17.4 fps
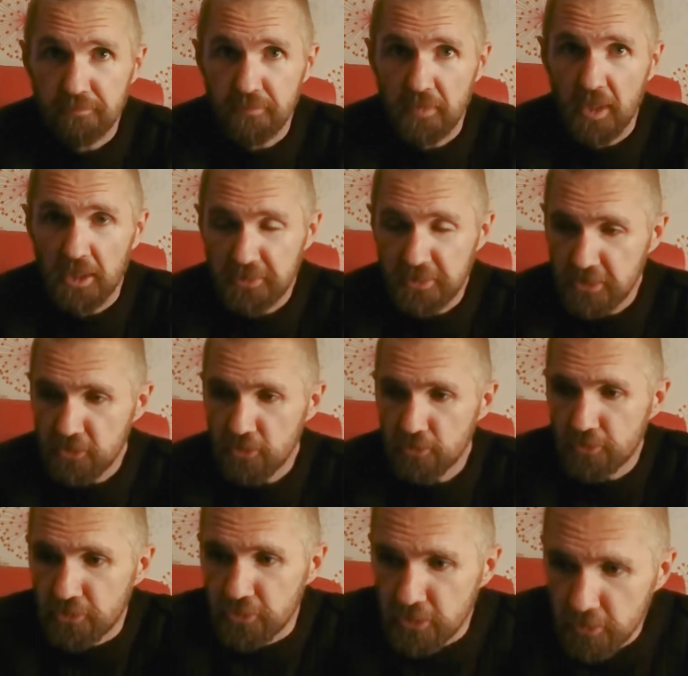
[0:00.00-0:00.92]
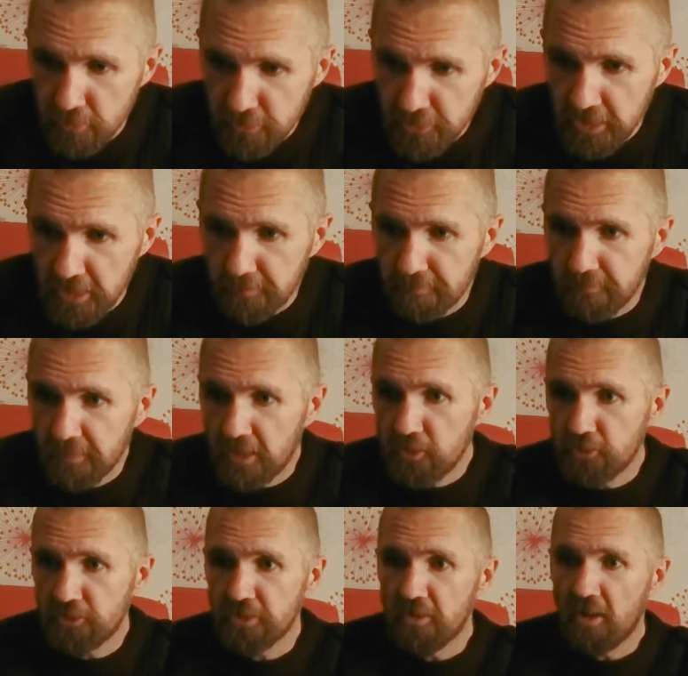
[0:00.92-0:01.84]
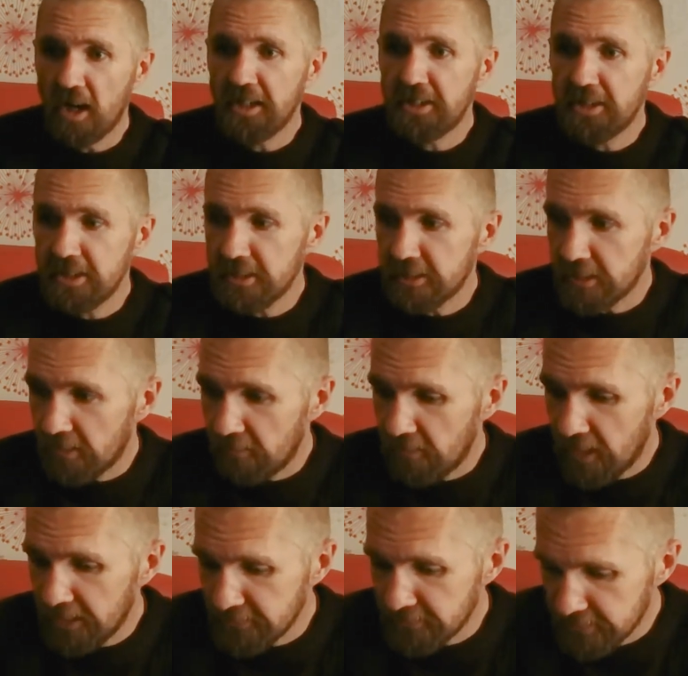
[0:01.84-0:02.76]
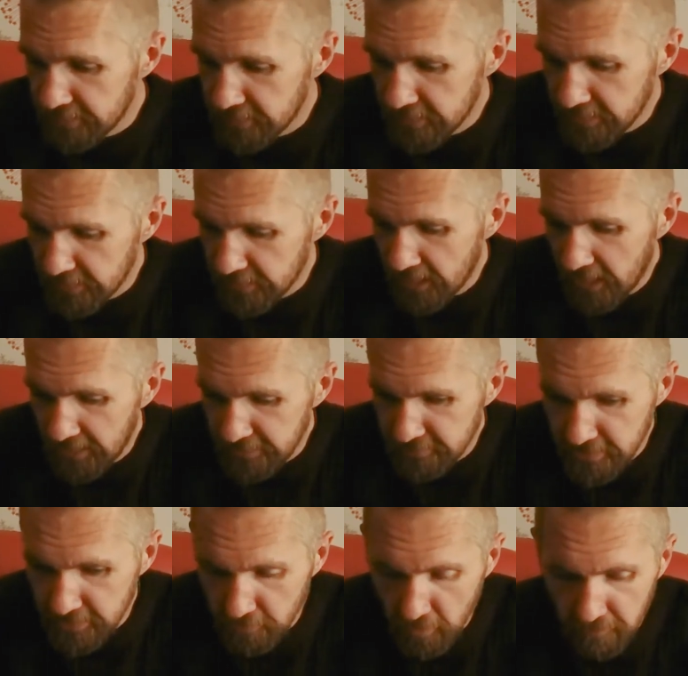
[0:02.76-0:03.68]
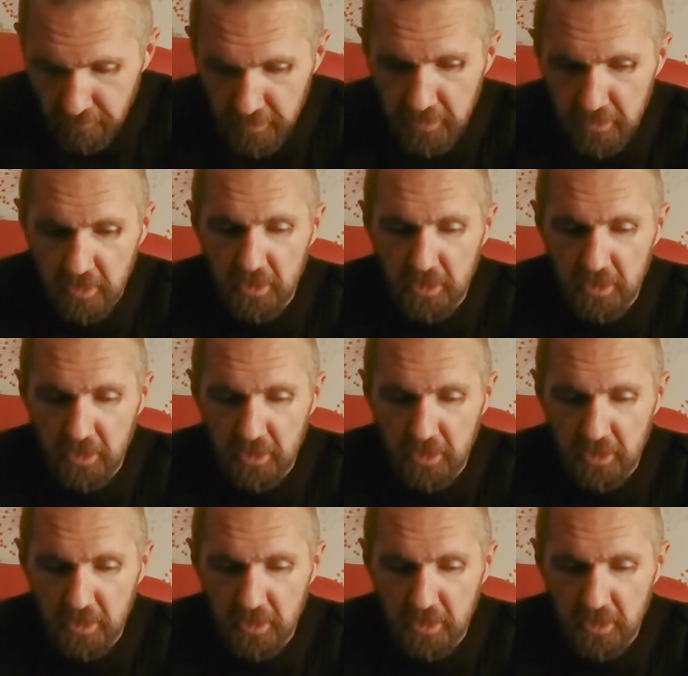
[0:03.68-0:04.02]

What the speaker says: I did used to use it. I used to like it. I like the idea of it.